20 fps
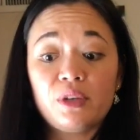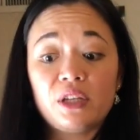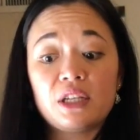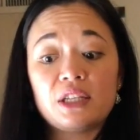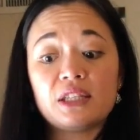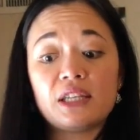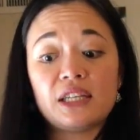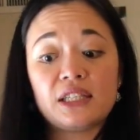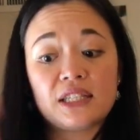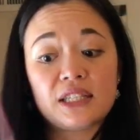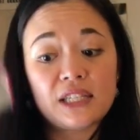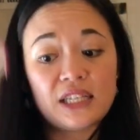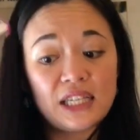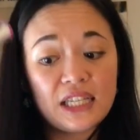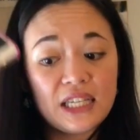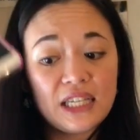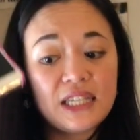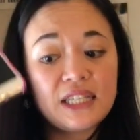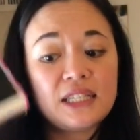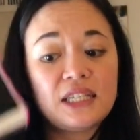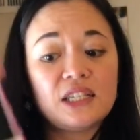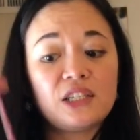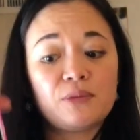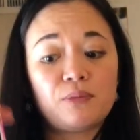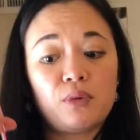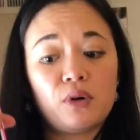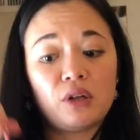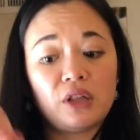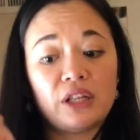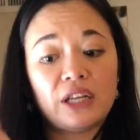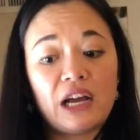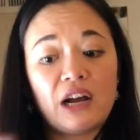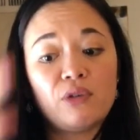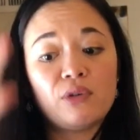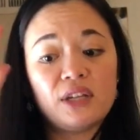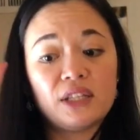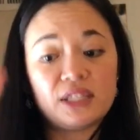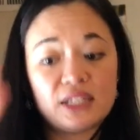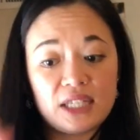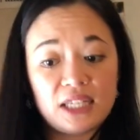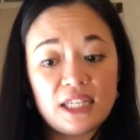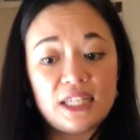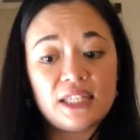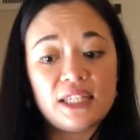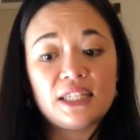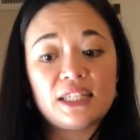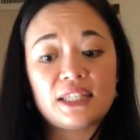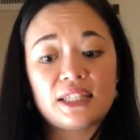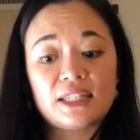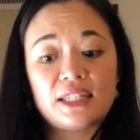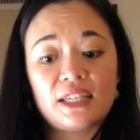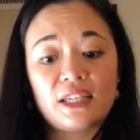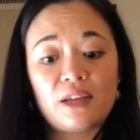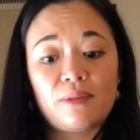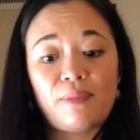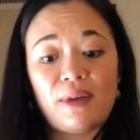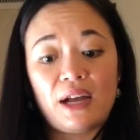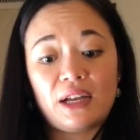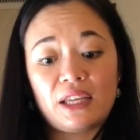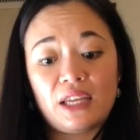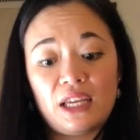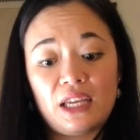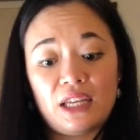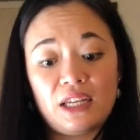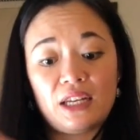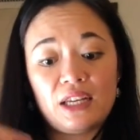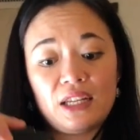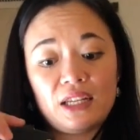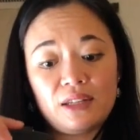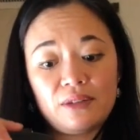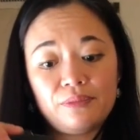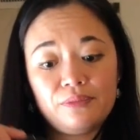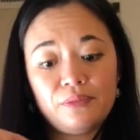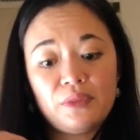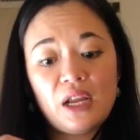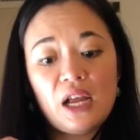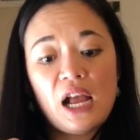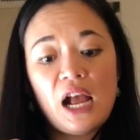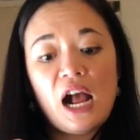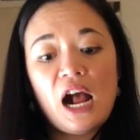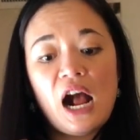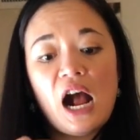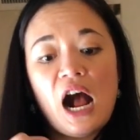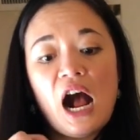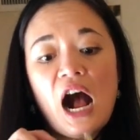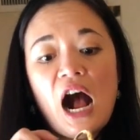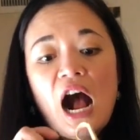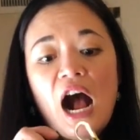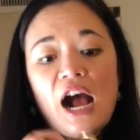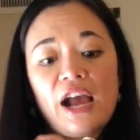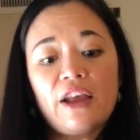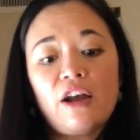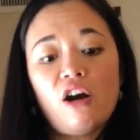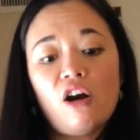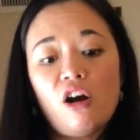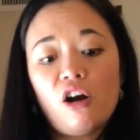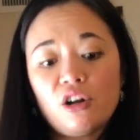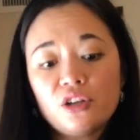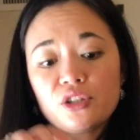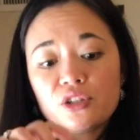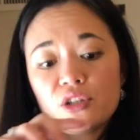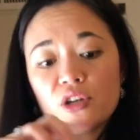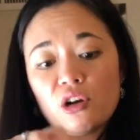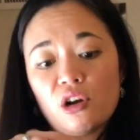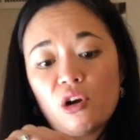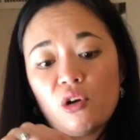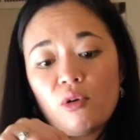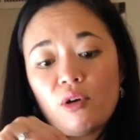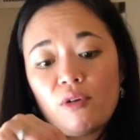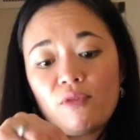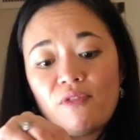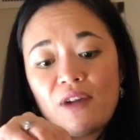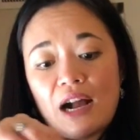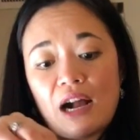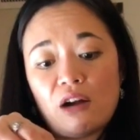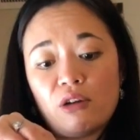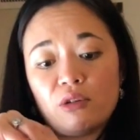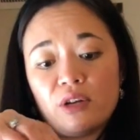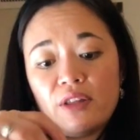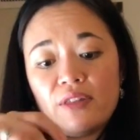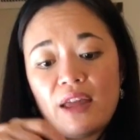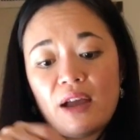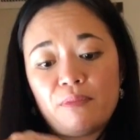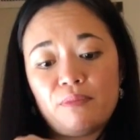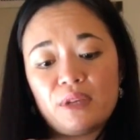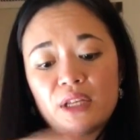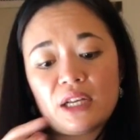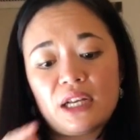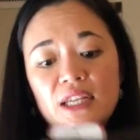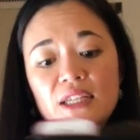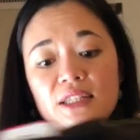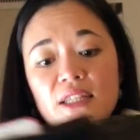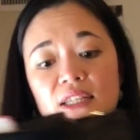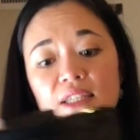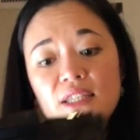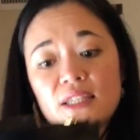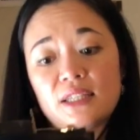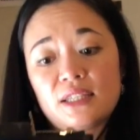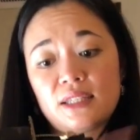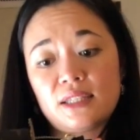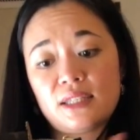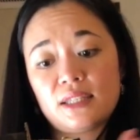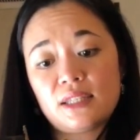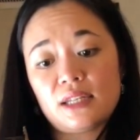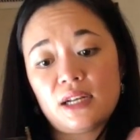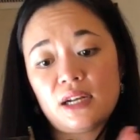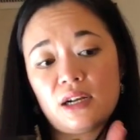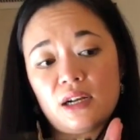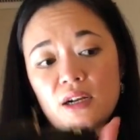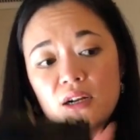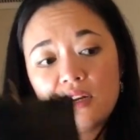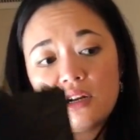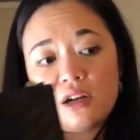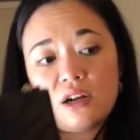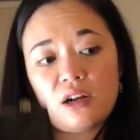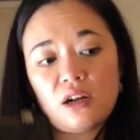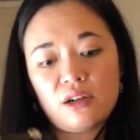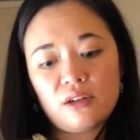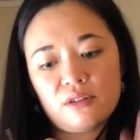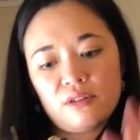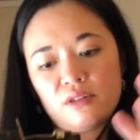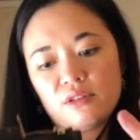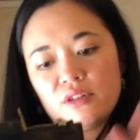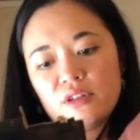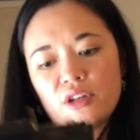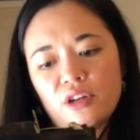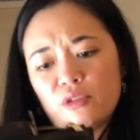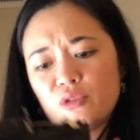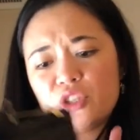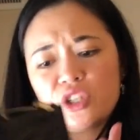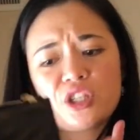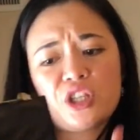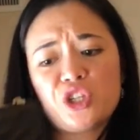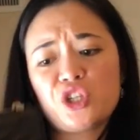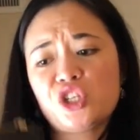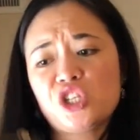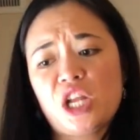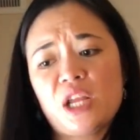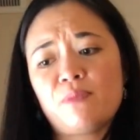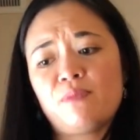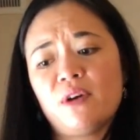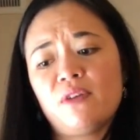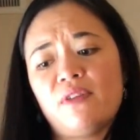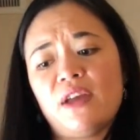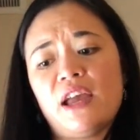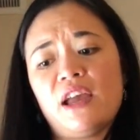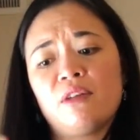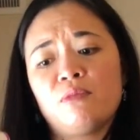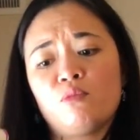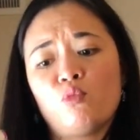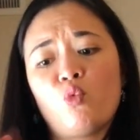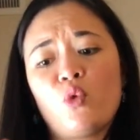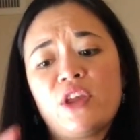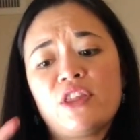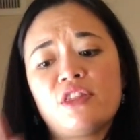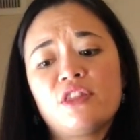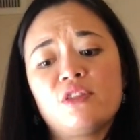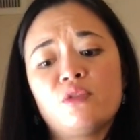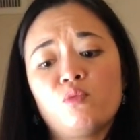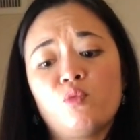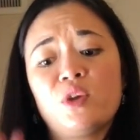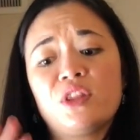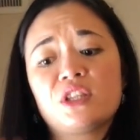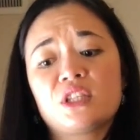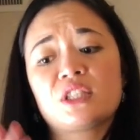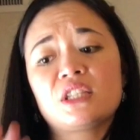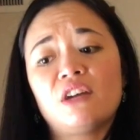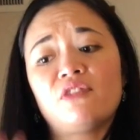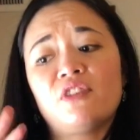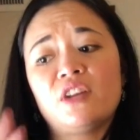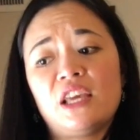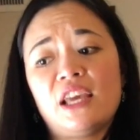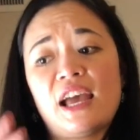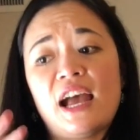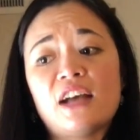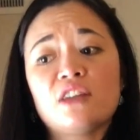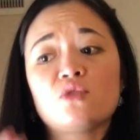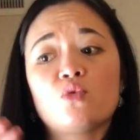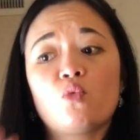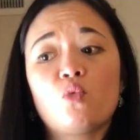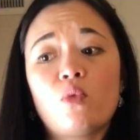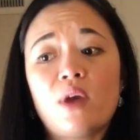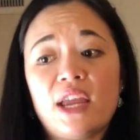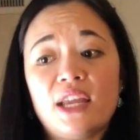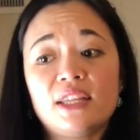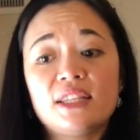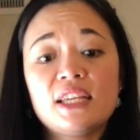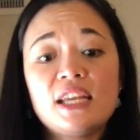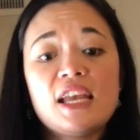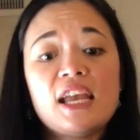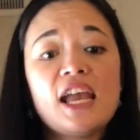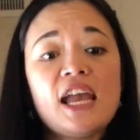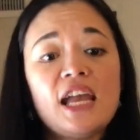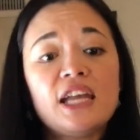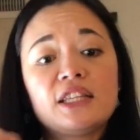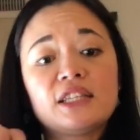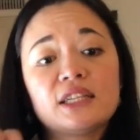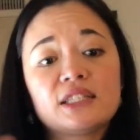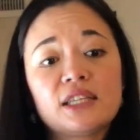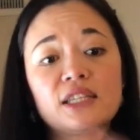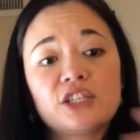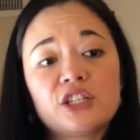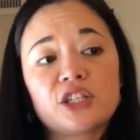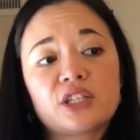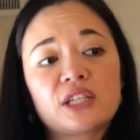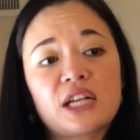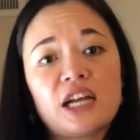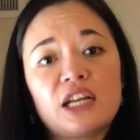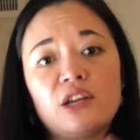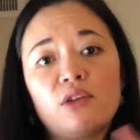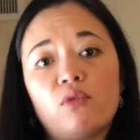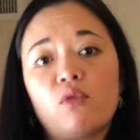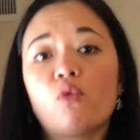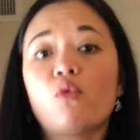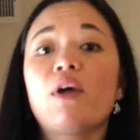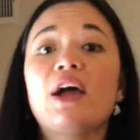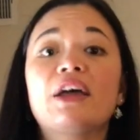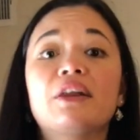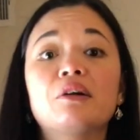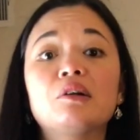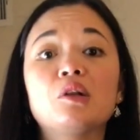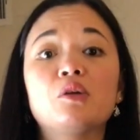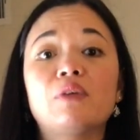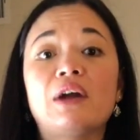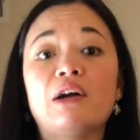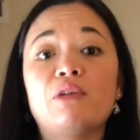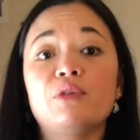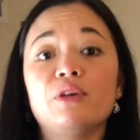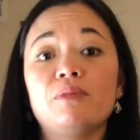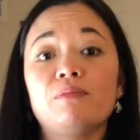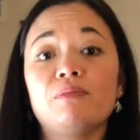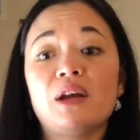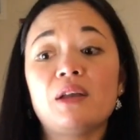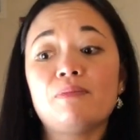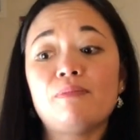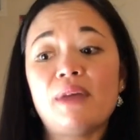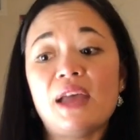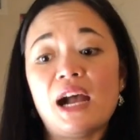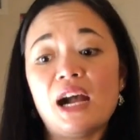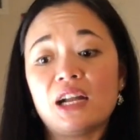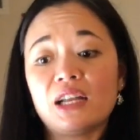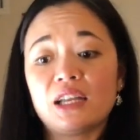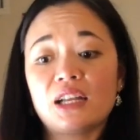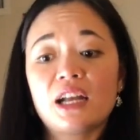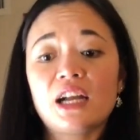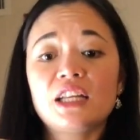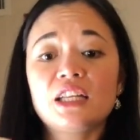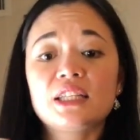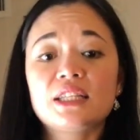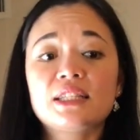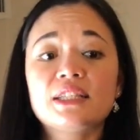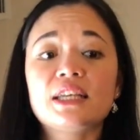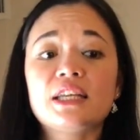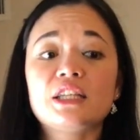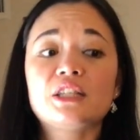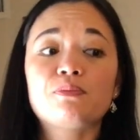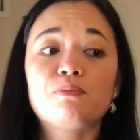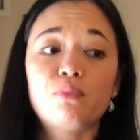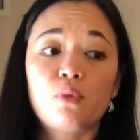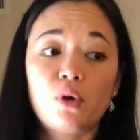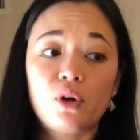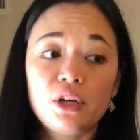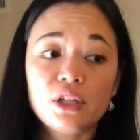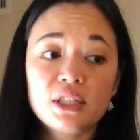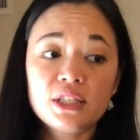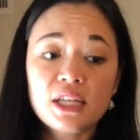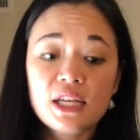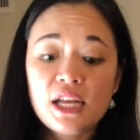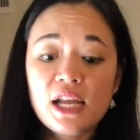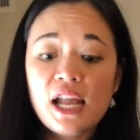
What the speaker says: because it's easy to pull it out, it's easy to stick it back in. I also found that because this is, just the shape of it, and with the stuff in it, it has weight, it doesn't just kind of rattle around in my bag. It kind of stays put,